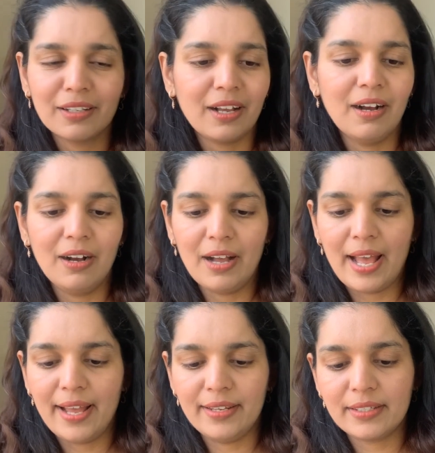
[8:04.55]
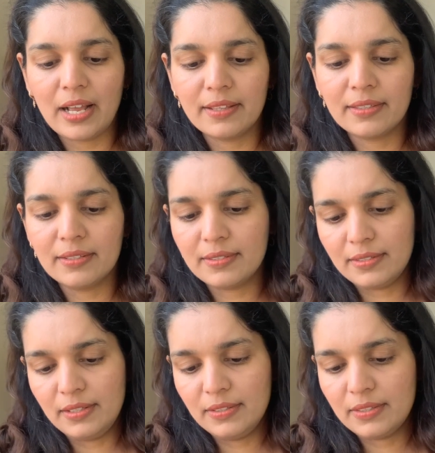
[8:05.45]
And this
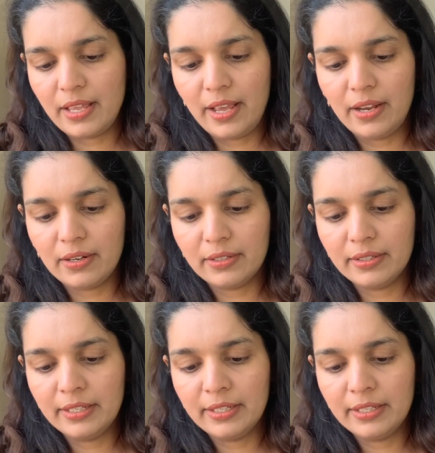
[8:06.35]
is their